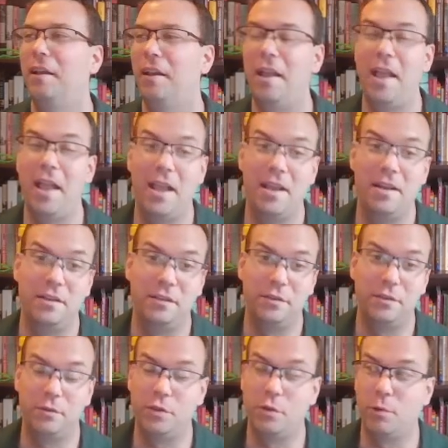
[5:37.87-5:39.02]
And
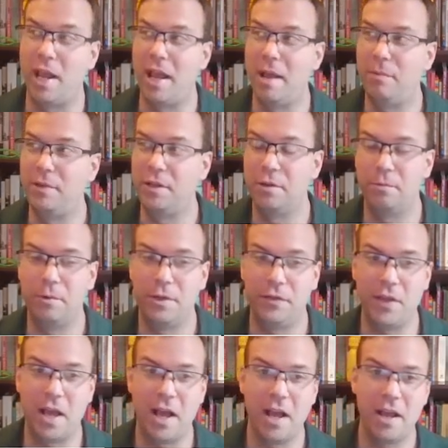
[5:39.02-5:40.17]
so what happened here was
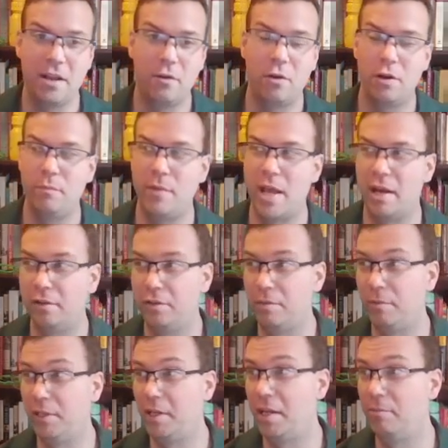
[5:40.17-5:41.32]
I automatically
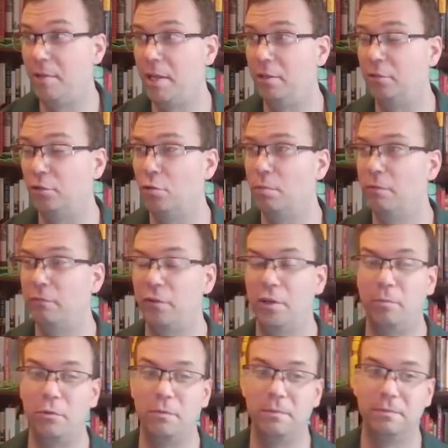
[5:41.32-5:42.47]
became a global
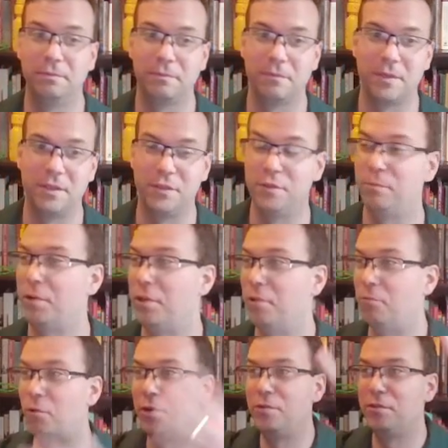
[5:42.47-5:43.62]
variable. This is one of the
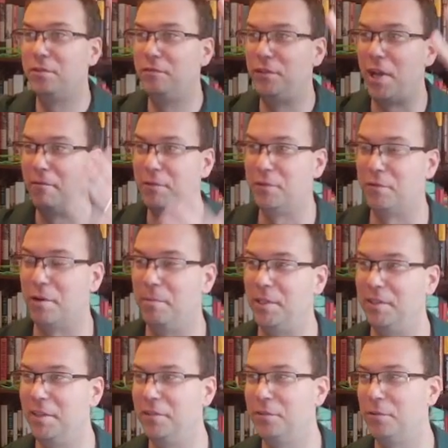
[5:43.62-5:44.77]
wonders of JavaScript.
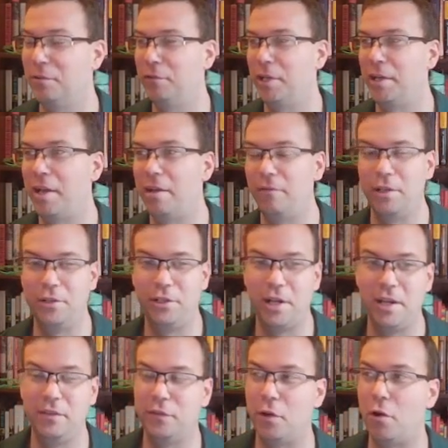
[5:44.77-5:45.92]
It's sort of like having a
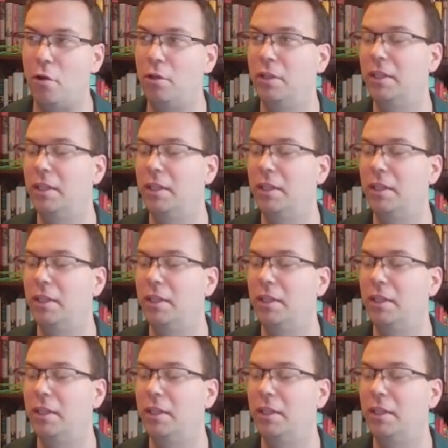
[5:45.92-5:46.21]
chainsaw.